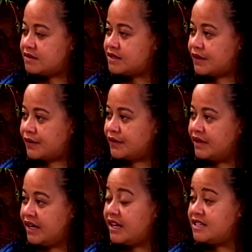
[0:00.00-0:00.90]
So
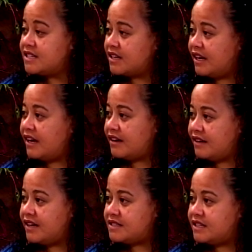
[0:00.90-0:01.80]
it is a clinic,
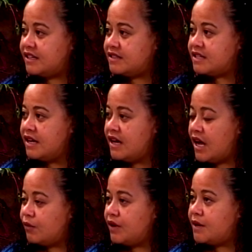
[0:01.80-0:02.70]
yes it is.
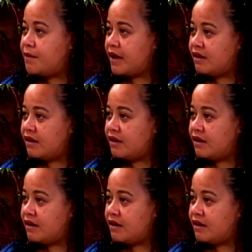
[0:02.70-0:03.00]
And we depend